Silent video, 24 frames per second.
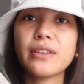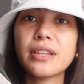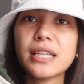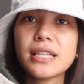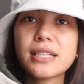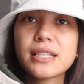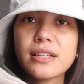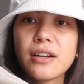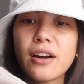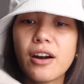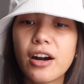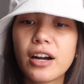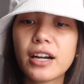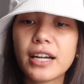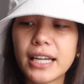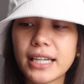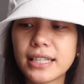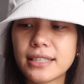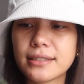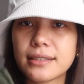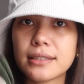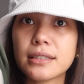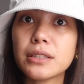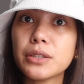this are
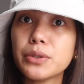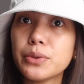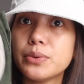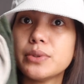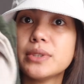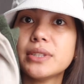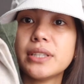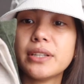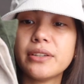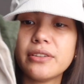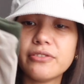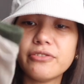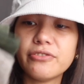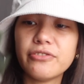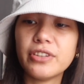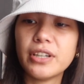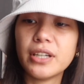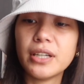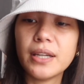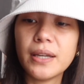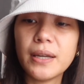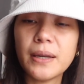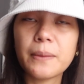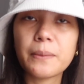exclusive
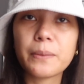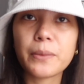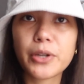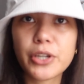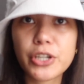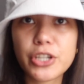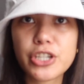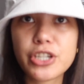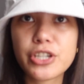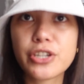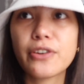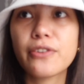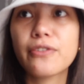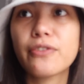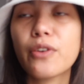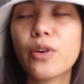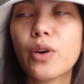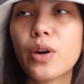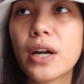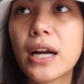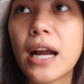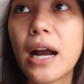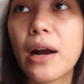merch for